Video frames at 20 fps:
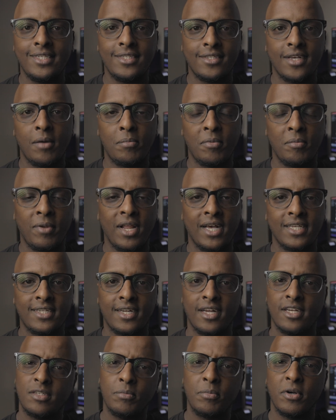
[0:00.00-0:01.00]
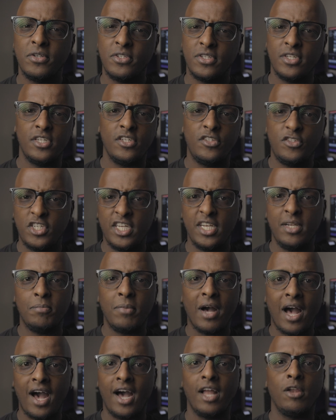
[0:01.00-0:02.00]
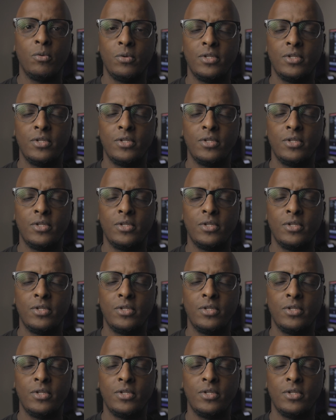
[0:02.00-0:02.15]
type of plastic as opposed to the cheap hollow